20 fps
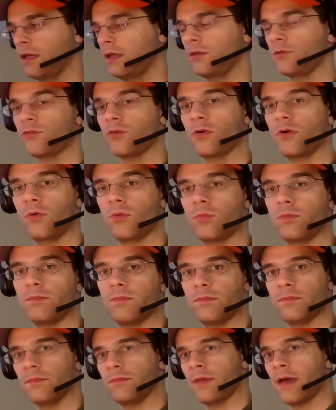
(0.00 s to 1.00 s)
so
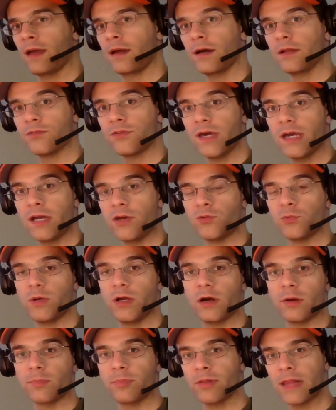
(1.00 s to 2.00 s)
hang on tight because
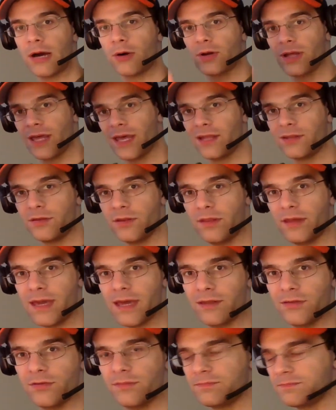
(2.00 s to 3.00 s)
we are plowing ahead to the
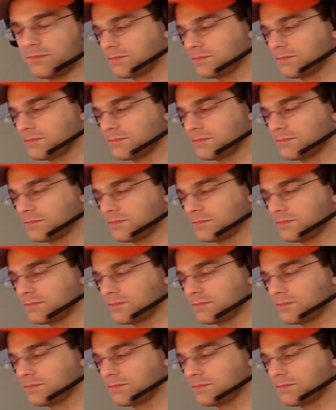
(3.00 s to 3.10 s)
end.